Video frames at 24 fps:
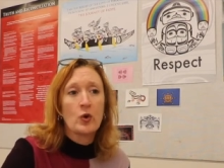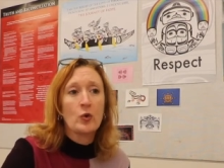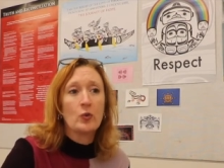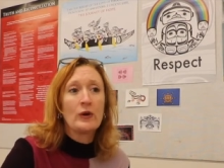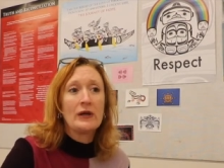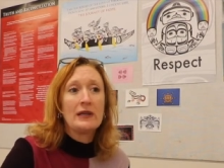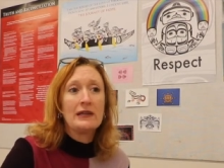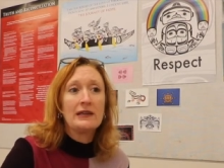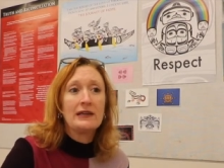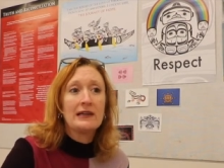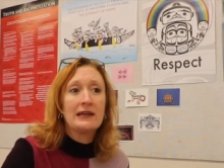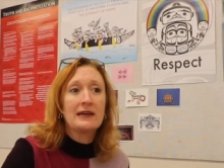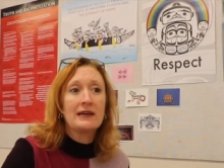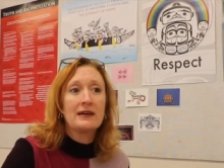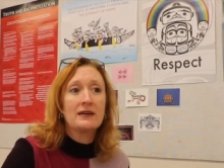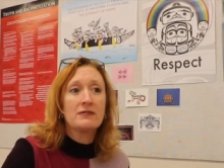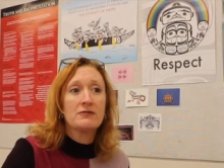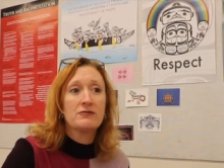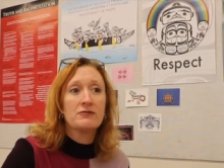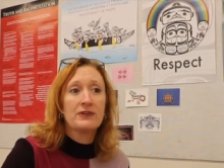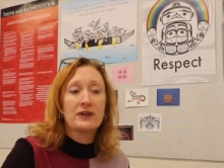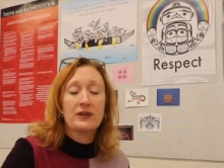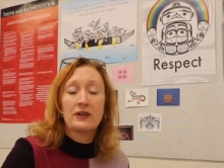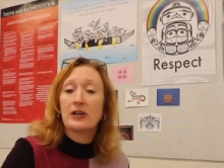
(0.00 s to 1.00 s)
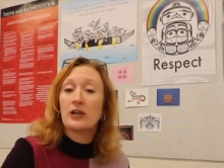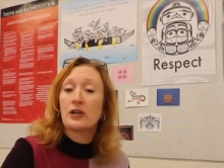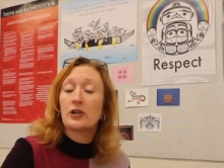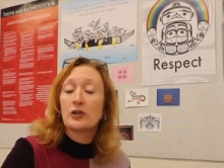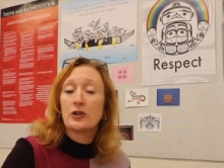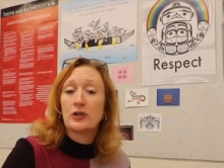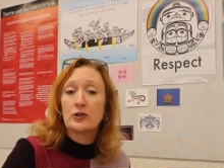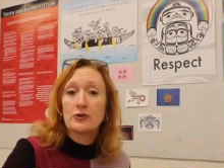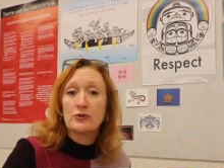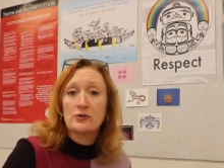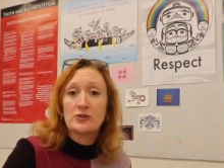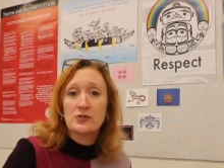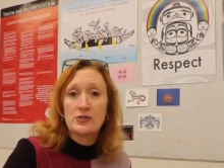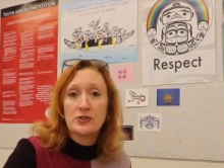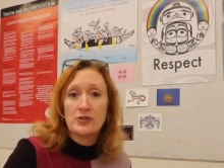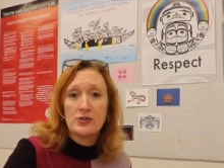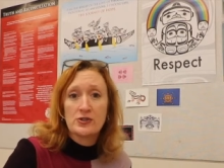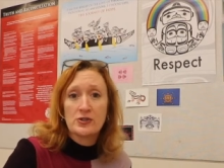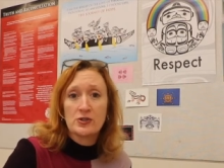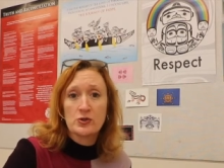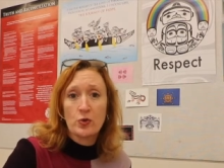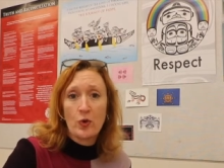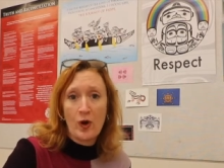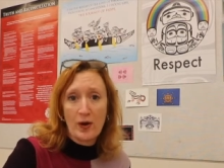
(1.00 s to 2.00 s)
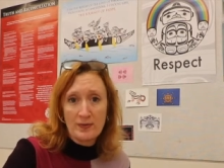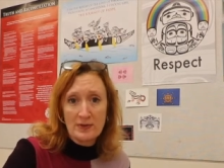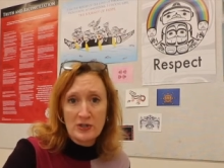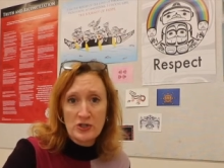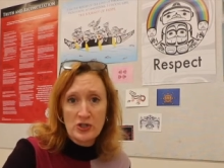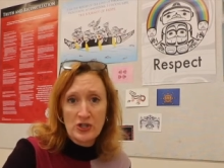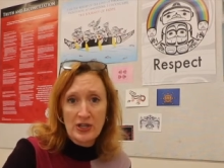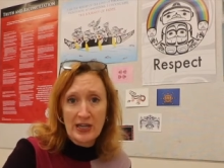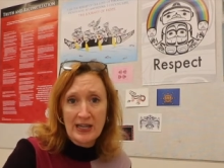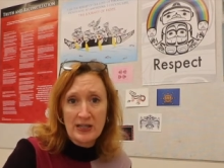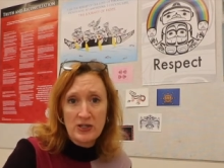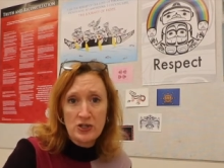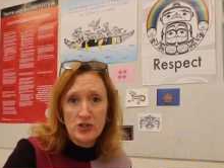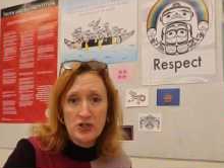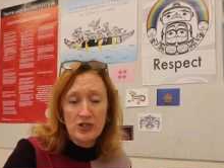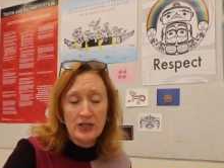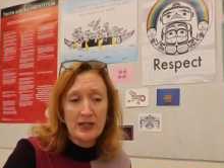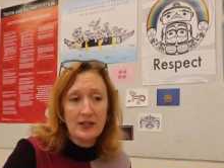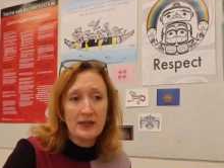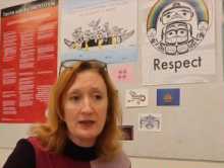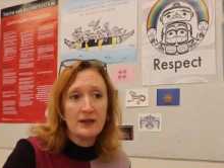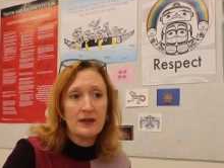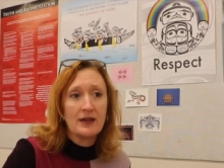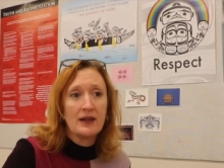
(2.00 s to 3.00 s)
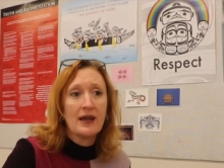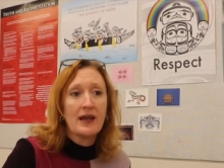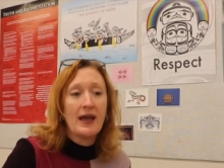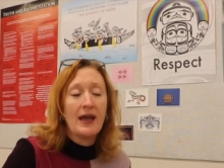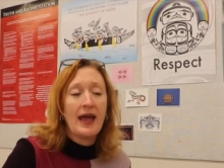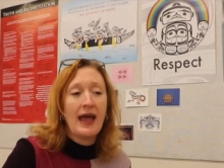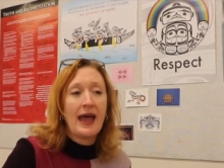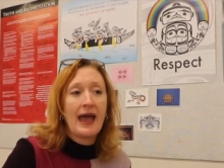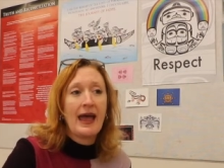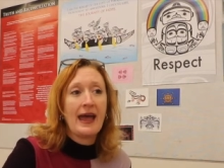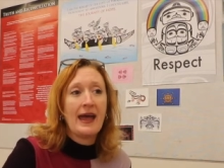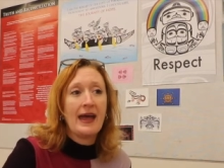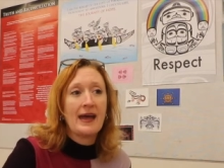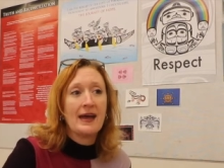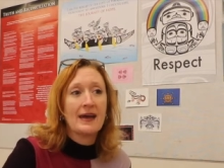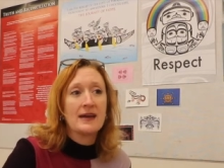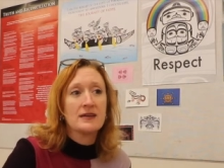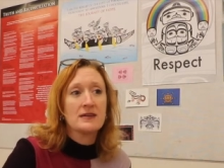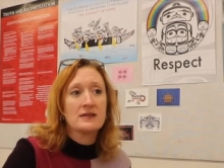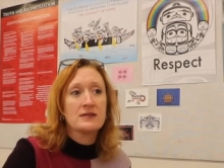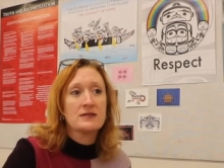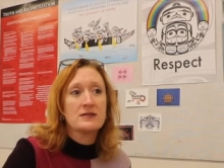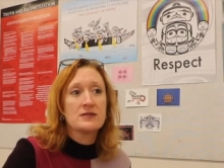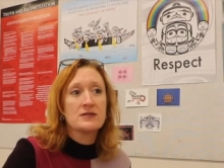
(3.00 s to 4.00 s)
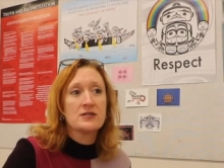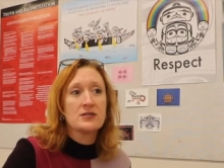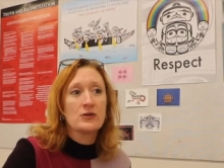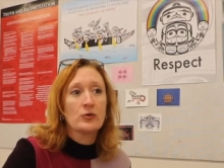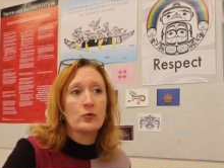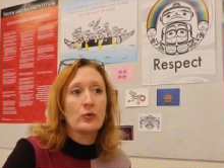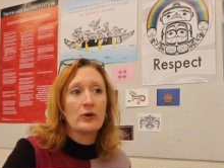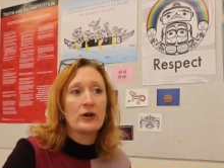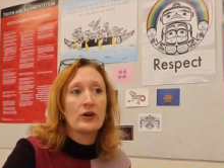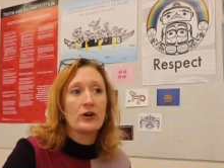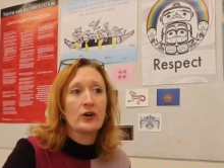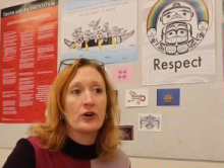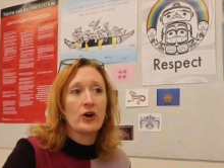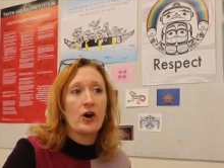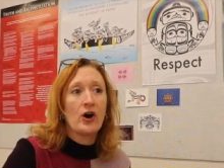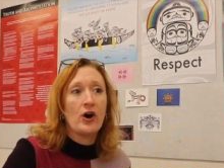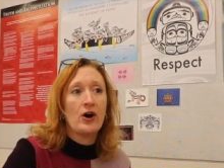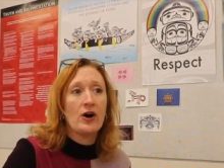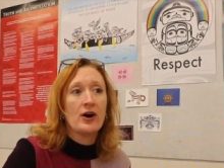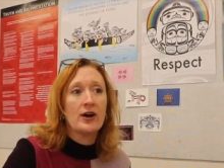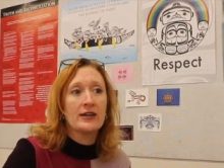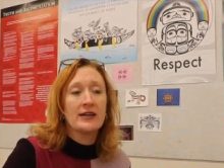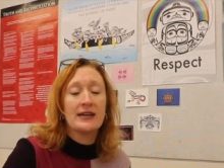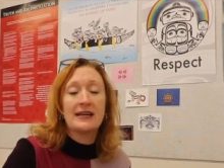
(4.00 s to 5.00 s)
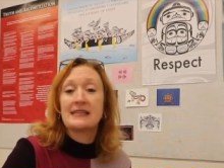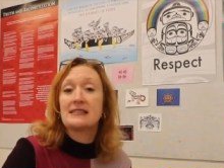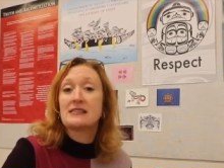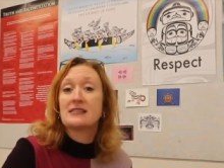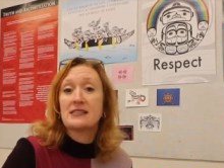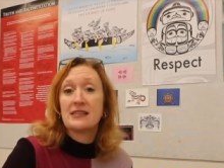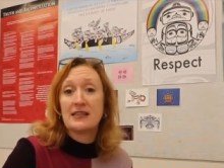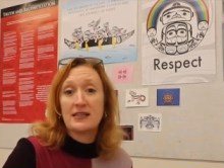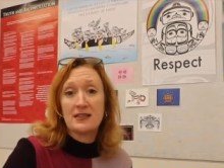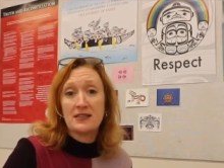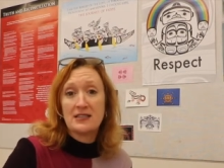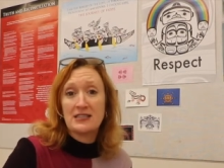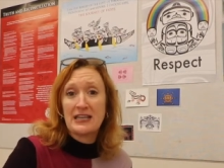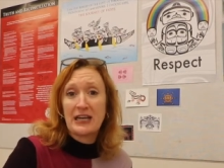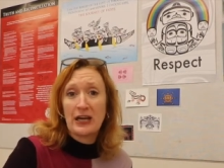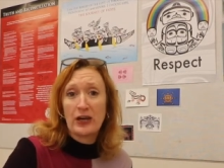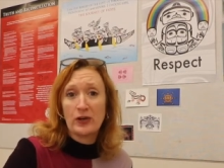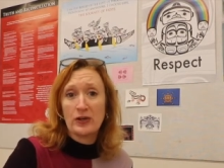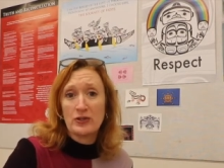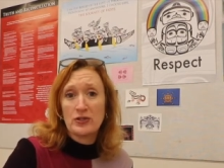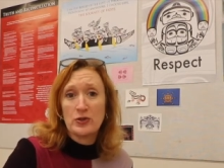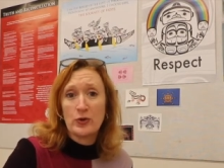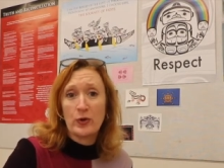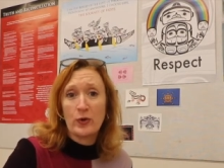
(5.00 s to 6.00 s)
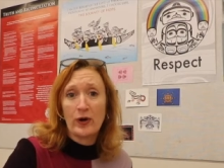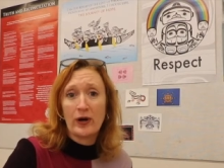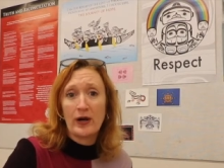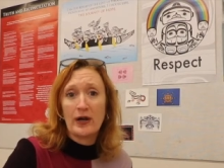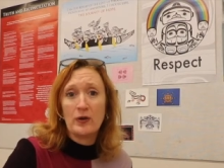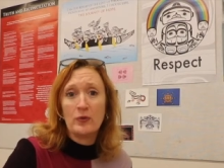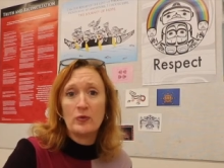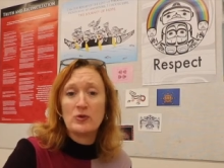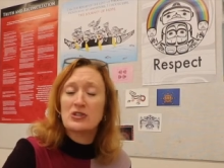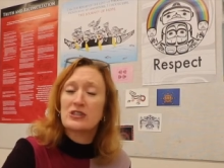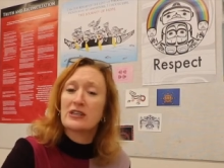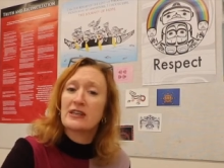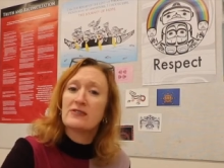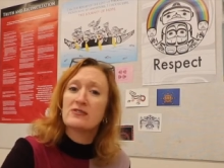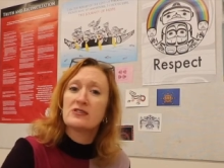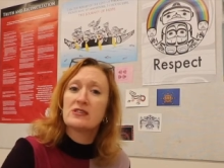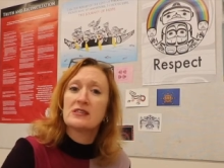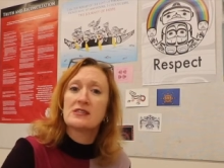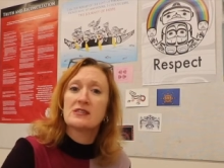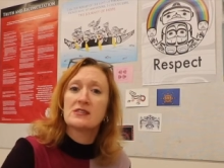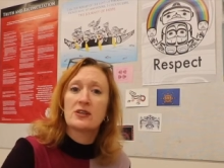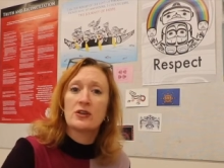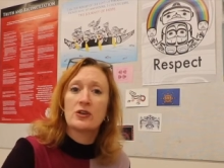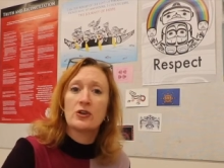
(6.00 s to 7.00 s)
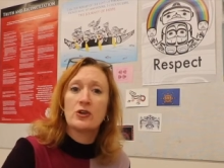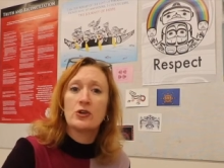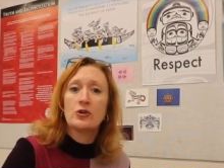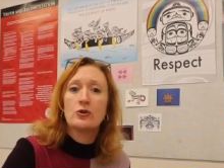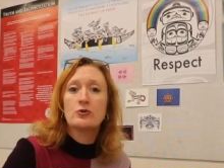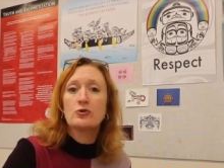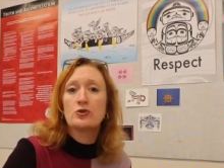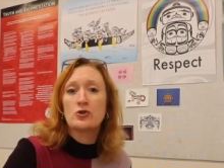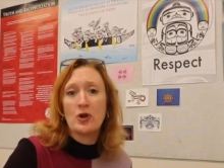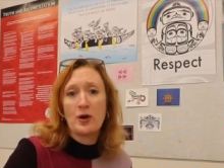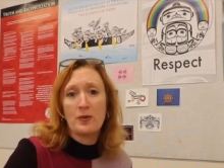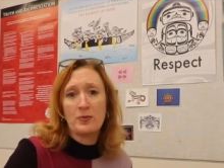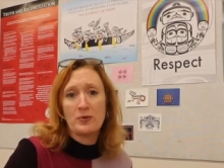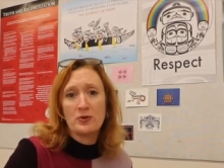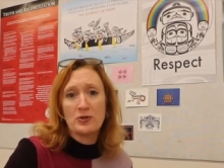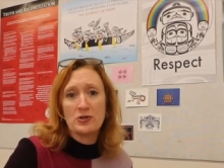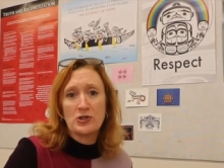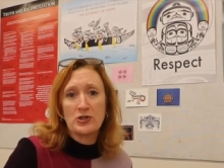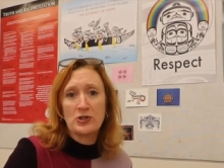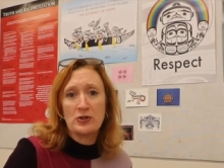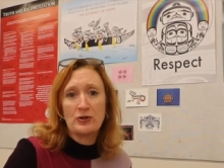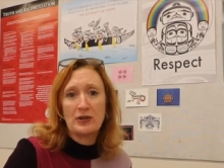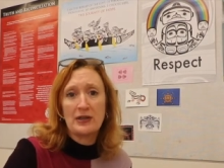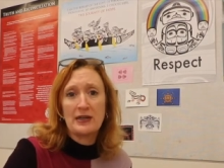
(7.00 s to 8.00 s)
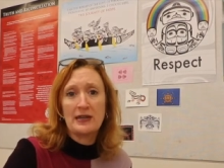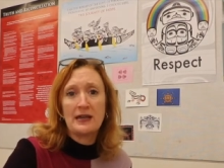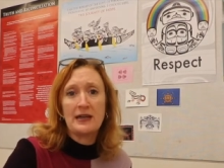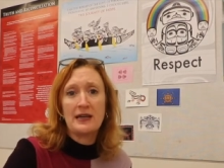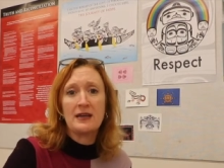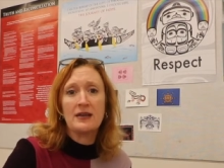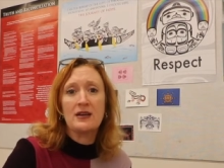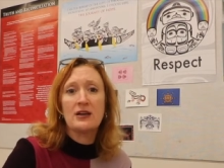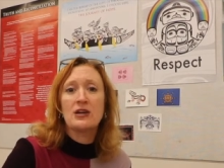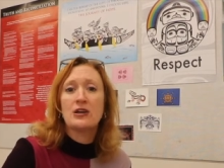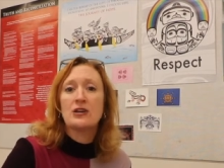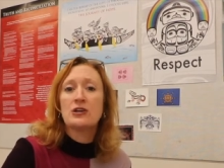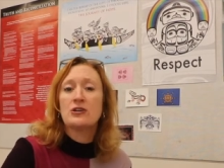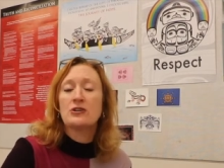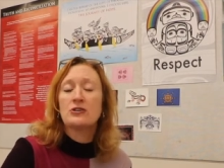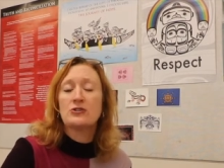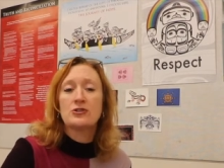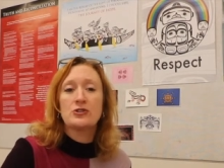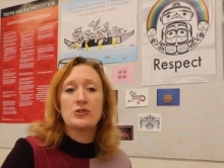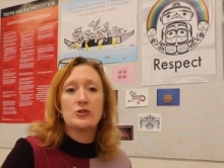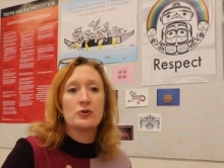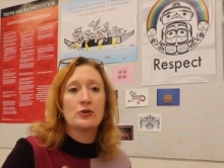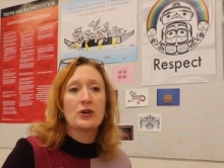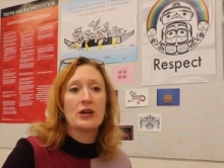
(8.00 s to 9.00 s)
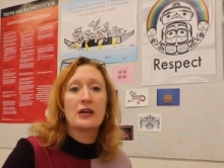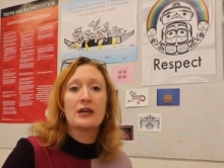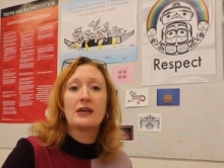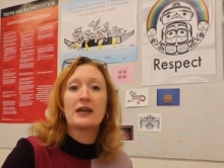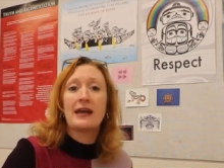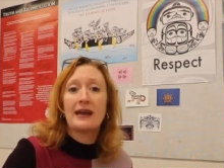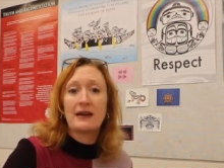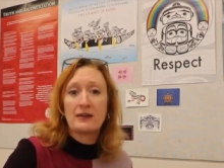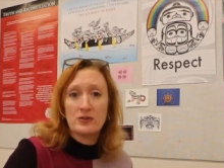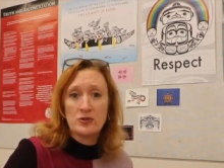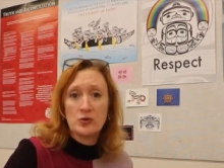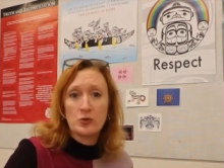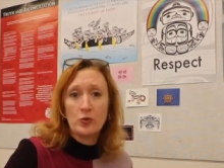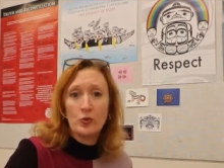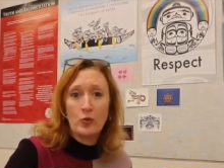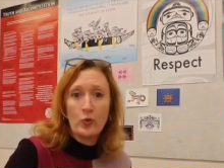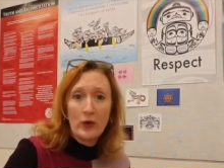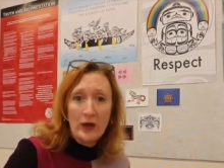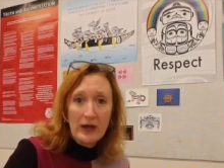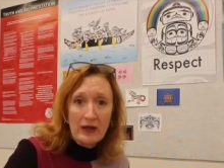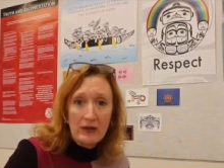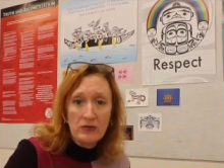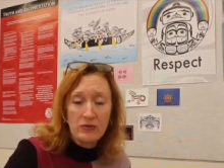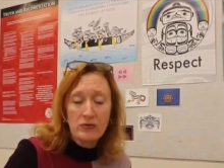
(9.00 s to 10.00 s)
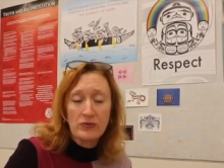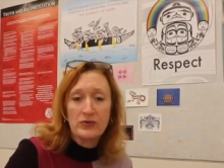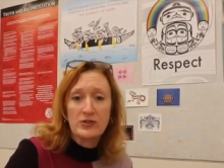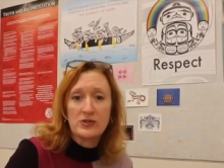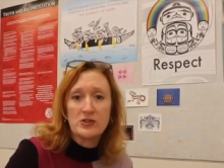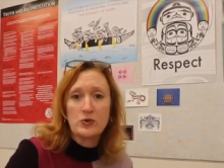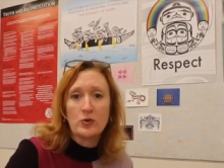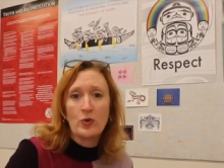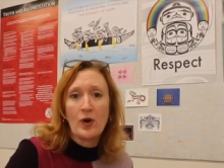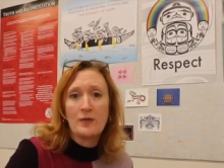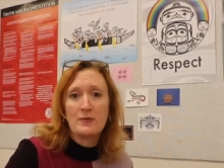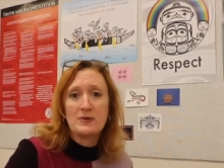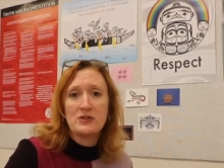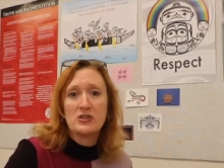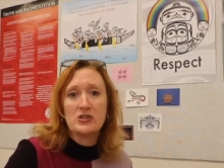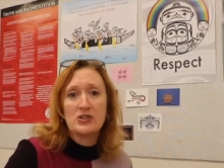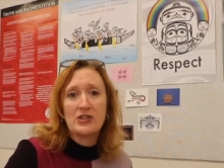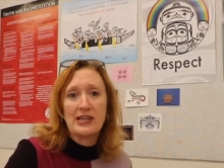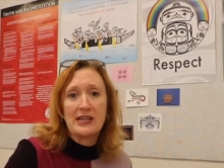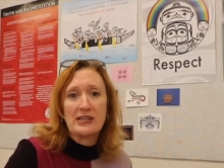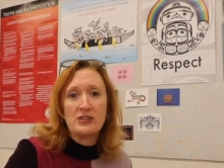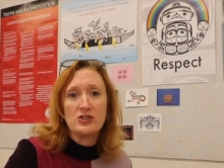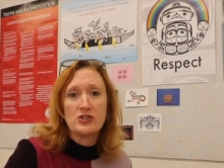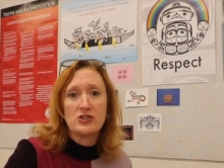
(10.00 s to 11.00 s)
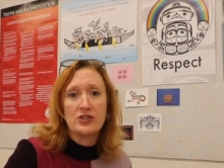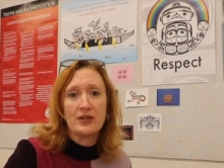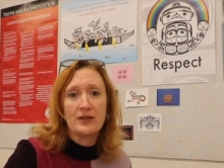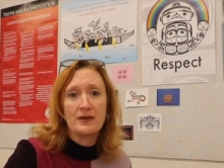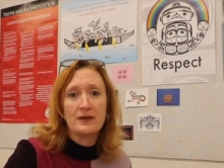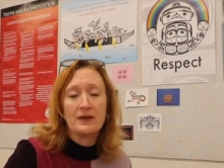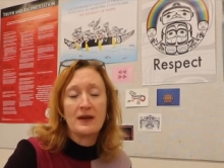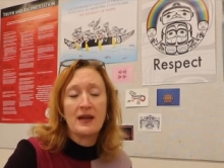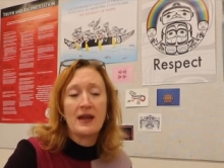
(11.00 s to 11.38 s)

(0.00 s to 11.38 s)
We live very close to the Squamish Nation and we are on unceded territory, which gives us a huge opportunity to connect with the Squamish Nation